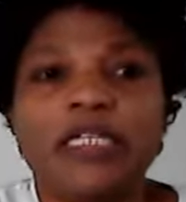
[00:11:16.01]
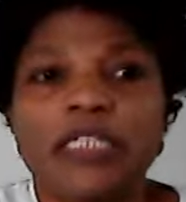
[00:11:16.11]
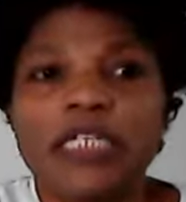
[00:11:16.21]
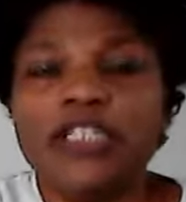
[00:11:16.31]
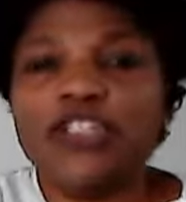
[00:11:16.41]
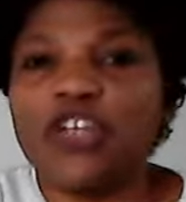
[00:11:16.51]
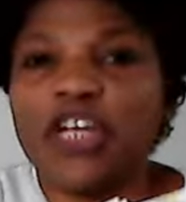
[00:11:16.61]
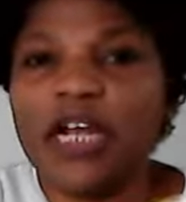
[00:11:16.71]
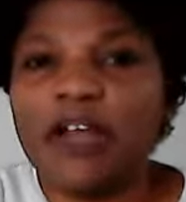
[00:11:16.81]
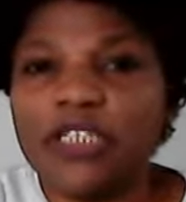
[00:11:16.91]
This
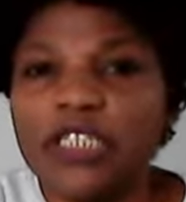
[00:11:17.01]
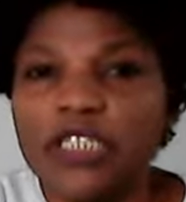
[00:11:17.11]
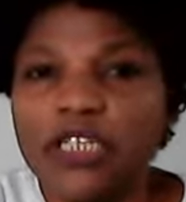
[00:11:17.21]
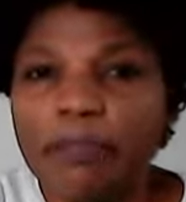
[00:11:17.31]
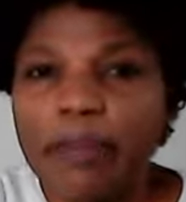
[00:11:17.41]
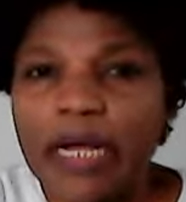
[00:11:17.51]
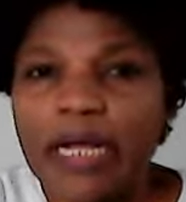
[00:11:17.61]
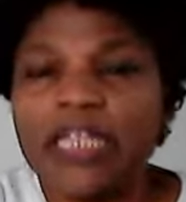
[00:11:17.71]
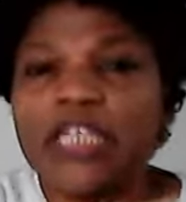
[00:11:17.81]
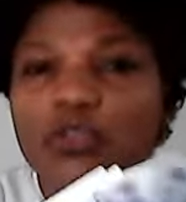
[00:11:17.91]
660
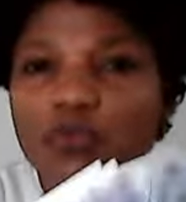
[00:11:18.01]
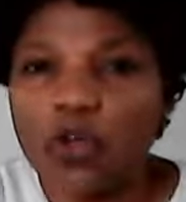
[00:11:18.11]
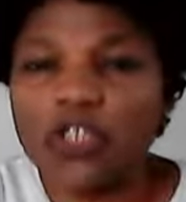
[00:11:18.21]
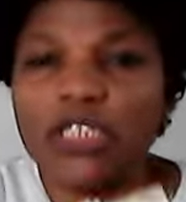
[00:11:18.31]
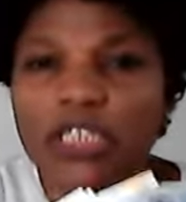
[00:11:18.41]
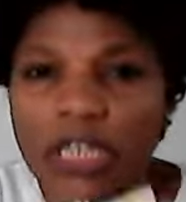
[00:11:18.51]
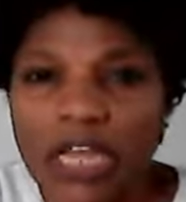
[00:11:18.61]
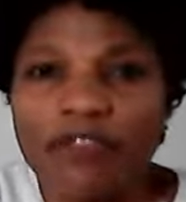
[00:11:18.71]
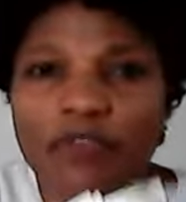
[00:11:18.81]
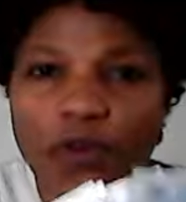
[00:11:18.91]
pounds is what is
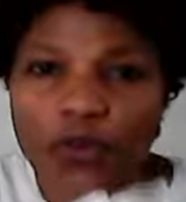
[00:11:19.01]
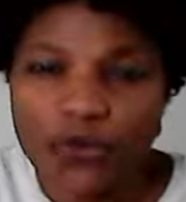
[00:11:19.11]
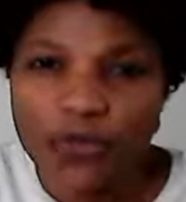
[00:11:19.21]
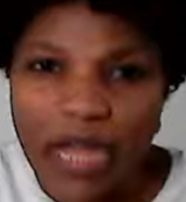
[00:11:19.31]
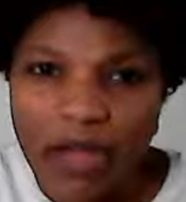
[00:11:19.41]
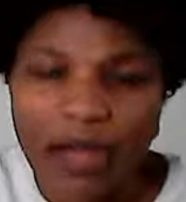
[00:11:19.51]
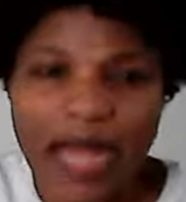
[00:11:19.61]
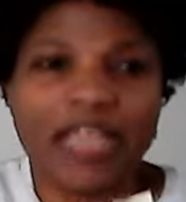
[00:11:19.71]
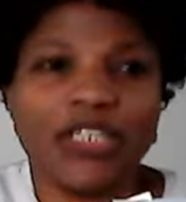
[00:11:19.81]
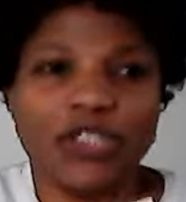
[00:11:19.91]
left for you now
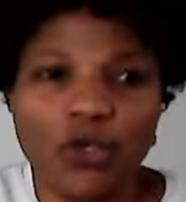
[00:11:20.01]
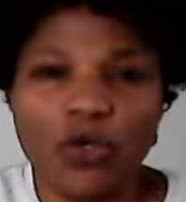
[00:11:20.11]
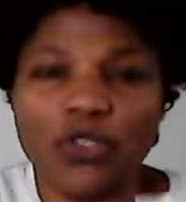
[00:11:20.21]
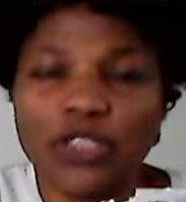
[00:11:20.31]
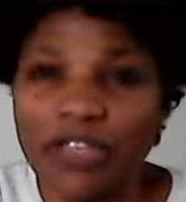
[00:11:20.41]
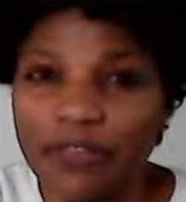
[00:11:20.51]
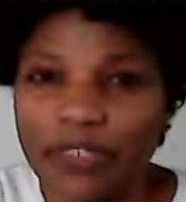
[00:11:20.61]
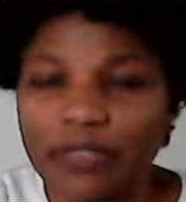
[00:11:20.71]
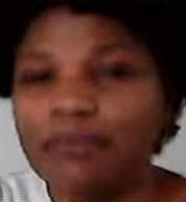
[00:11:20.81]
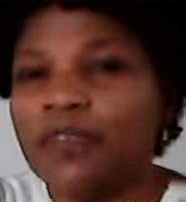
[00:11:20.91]
as your
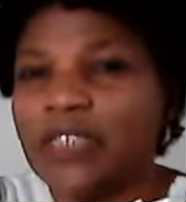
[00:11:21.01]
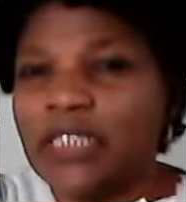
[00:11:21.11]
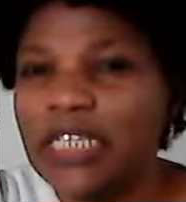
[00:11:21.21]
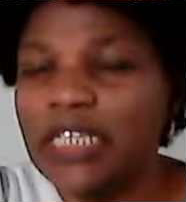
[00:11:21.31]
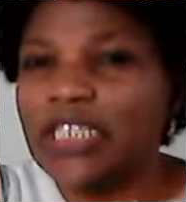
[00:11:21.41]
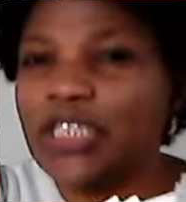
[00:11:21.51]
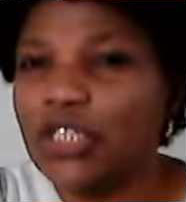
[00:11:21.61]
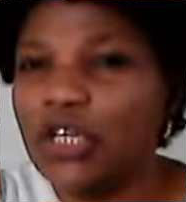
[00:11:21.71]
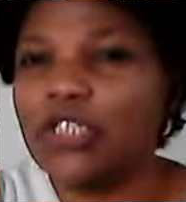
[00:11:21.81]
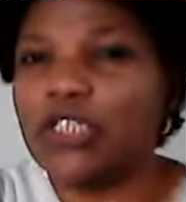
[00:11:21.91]
savings. This is
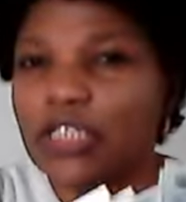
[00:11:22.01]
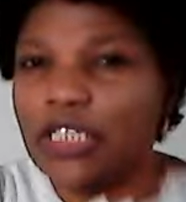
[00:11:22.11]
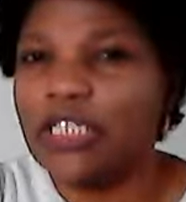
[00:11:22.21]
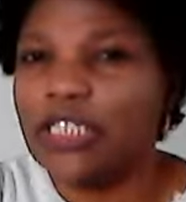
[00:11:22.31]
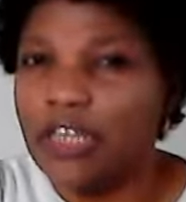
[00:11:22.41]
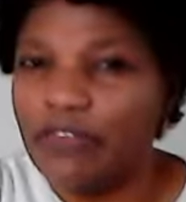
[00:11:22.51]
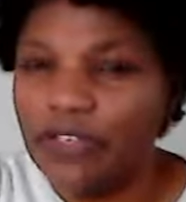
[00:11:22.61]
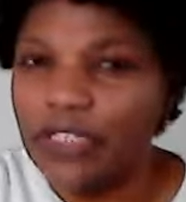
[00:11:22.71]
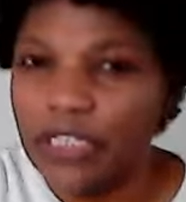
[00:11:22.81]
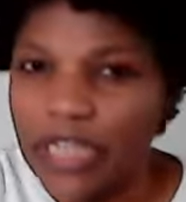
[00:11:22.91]
not still
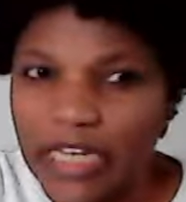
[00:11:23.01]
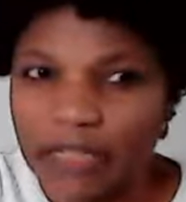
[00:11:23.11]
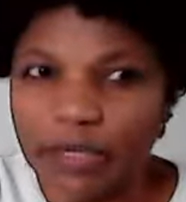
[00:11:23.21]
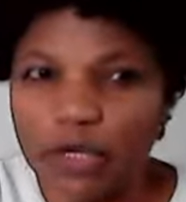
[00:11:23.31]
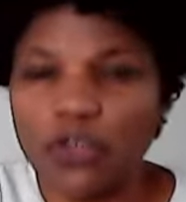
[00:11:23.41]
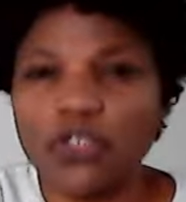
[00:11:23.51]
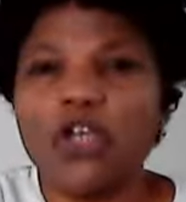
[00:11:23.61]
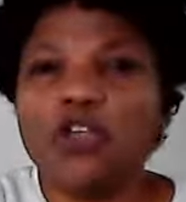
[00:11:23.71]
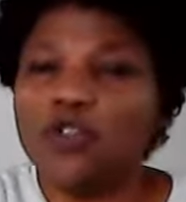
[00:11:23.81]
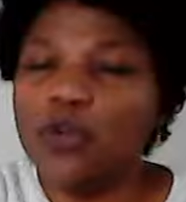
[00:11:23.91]
savings yet because
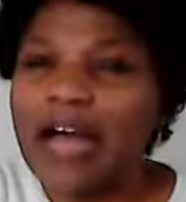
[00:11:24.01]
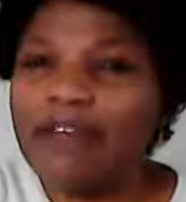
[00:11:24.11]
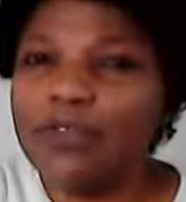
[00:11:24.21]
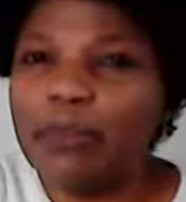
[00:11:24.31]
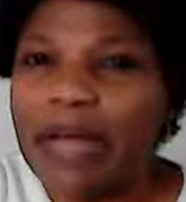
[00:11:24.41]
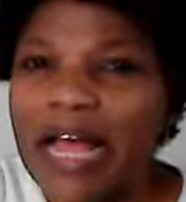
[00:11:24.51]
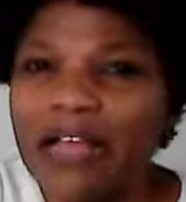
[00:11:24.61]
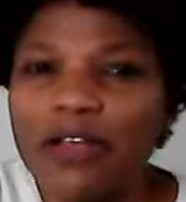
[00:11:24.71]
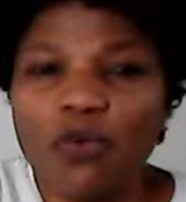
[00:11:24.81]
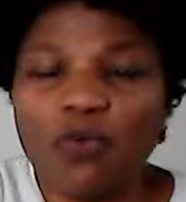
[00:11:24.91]
you have to buy
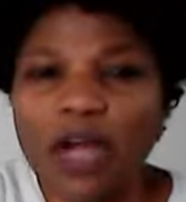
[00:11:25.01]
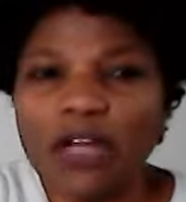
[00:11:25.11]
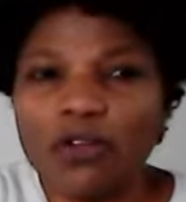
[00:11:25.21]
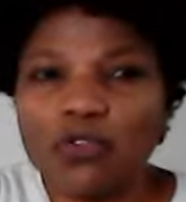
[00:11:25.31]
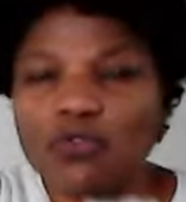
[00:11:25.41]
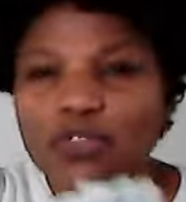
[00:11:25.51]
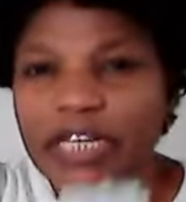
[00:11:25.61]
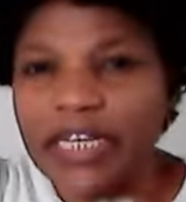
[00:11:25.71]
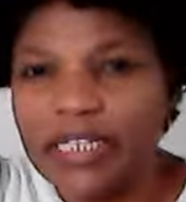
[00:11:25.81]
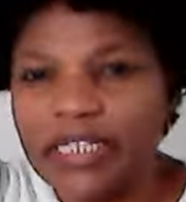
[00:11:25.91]
one or two
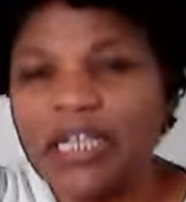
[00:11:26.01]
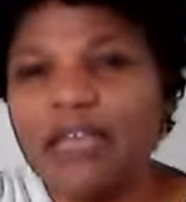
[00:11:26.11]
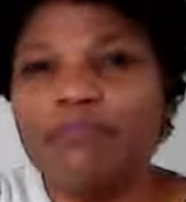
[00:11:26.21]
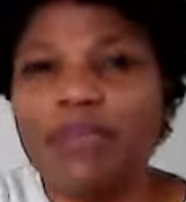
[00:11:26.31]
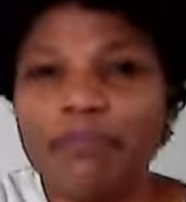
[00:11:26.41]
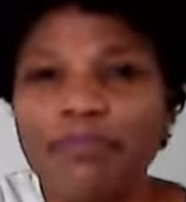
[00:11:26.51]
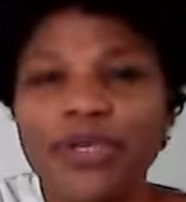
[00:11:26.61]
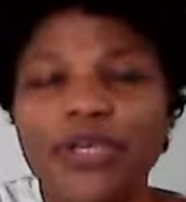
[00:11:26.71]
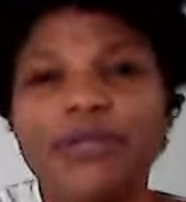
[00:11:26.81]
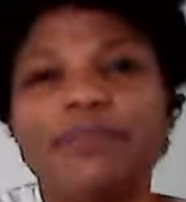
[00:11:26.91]
things.
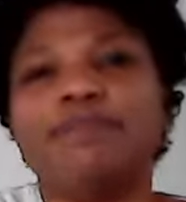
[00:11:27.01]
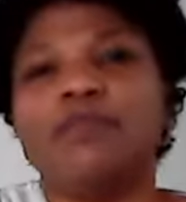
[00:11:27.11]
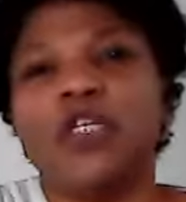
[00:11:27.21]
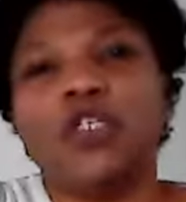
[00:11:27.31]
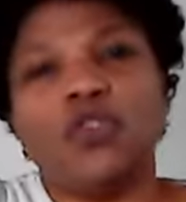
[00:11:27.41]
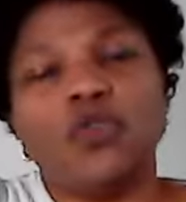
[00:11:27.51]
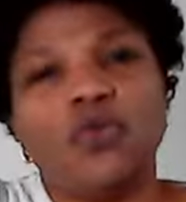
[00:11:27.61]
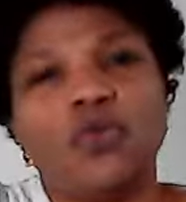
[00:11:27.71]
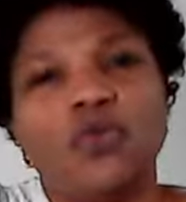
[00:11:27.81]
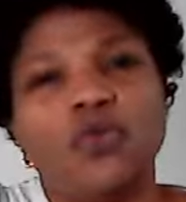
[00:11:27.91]
Maybe
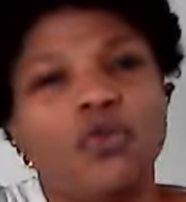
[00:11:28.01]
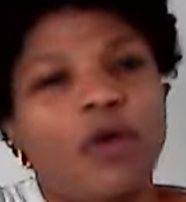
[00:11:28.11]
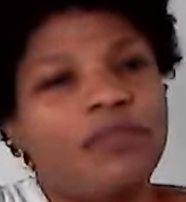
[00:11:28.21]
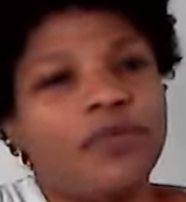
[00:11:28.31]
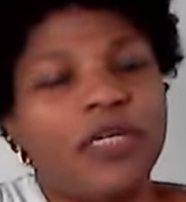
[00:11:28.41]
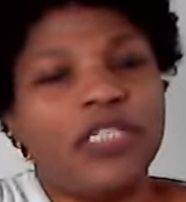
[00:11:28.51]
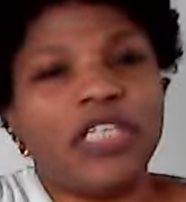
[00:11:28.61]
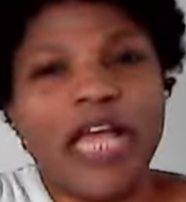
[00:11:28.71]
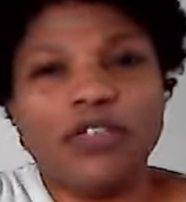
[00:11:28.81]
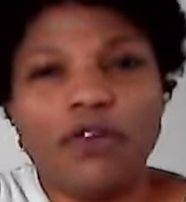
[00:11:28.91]
you want to
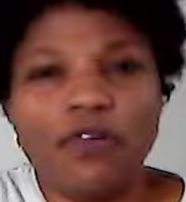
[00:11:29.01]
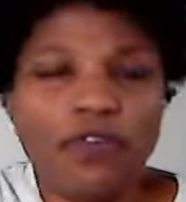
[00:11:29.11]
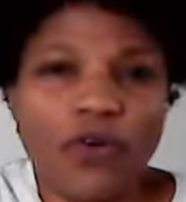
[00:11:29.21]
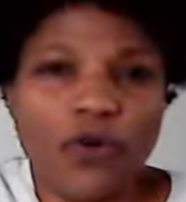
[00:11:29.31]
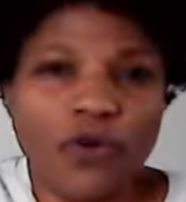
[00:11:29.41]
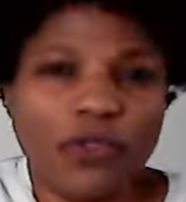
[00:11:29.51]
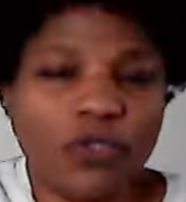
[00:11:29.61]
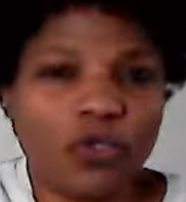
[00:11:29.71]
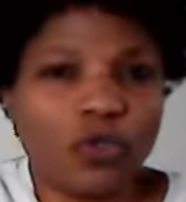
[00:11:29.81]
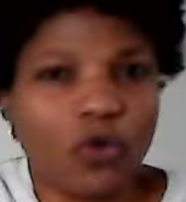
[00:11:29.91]
recharge your phone
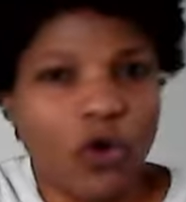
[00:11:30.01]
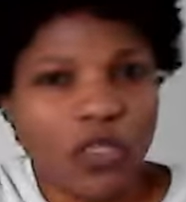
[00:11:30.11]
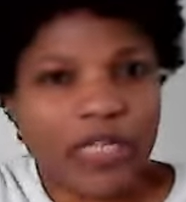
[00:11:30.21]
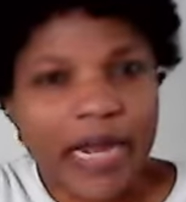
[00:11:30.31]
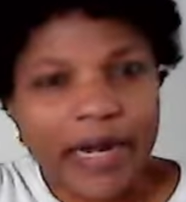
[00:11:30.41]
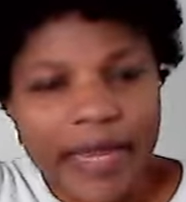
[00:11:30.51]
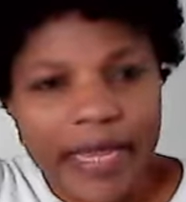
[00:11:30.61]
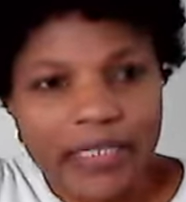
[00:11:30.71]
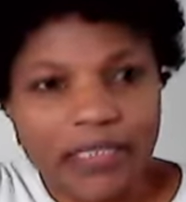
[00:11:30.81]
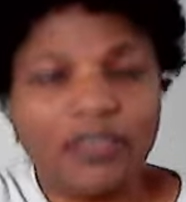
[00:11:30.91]
to call
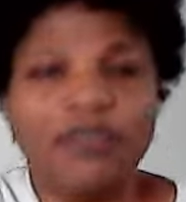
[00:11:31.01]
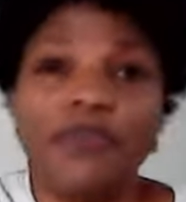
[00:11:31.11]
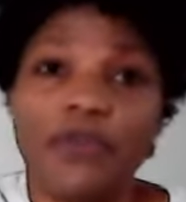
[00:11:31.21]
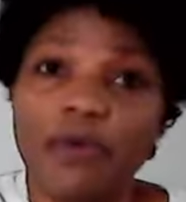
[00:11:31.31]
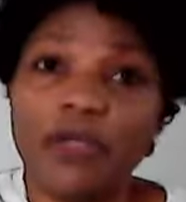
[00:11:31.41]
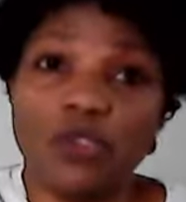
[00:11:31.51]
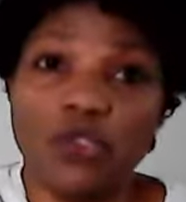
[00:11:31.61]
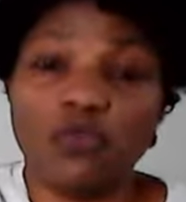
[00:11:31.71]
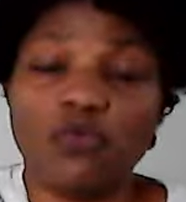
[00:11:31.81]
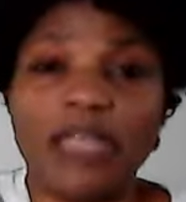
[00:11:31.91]
direct. If you don't want to
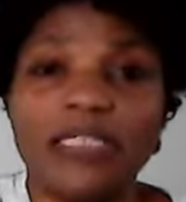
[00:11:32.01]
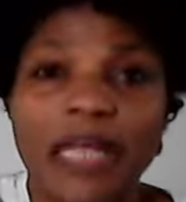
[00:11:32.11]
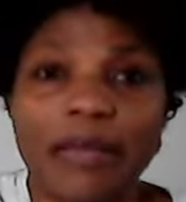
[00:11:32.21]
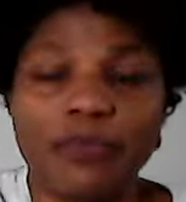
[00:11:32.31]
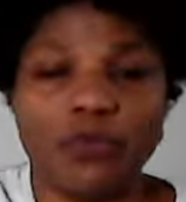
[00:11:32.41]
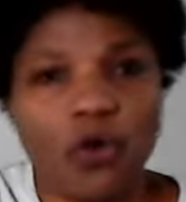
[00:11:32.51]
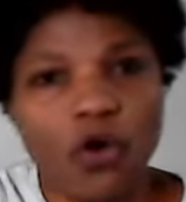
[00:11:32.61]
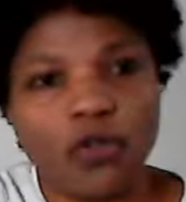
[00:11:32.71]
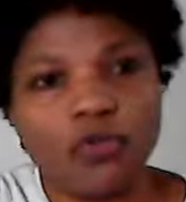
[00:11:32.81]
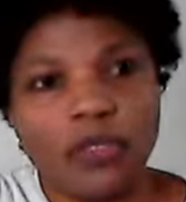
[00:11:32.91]
use WhatsApp to
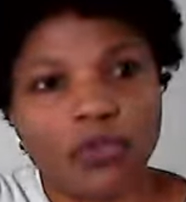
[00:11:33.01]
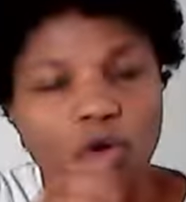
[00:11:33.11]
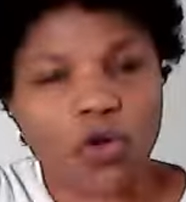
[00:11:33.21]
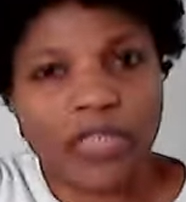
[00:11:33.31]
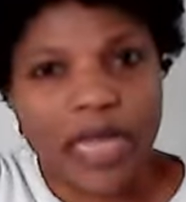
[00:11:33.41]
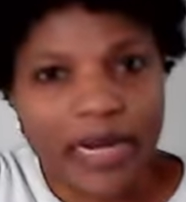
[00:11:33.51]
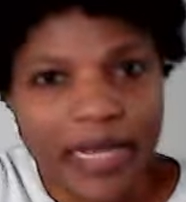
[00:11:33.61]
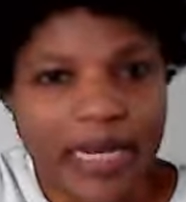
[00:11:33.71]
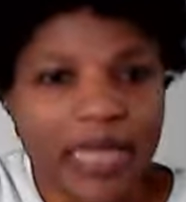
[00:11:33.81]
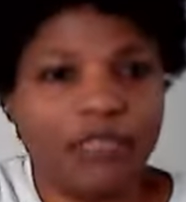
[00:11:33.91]
call, you want to call
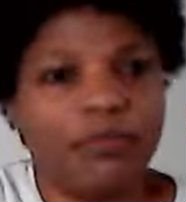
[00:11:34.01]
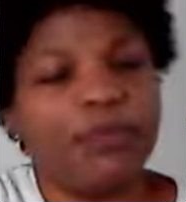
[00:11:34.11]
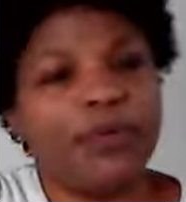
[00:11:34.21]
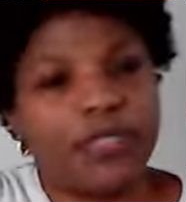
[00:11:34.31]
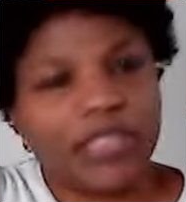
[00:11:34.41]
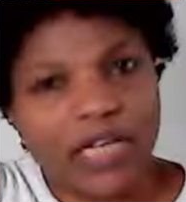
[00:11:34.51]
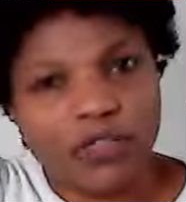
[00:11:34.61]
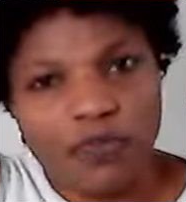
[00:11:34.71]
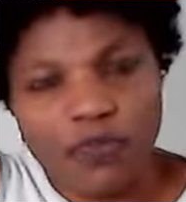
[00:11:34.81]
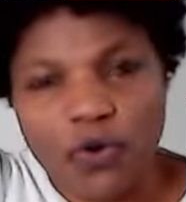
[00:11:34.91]
direct, at least maybe recharge
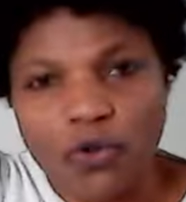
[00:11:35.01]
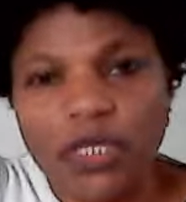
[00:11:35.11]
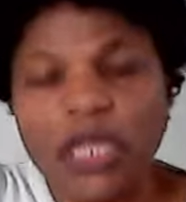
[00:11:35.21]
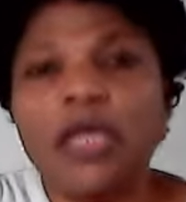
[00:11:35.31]
your phone.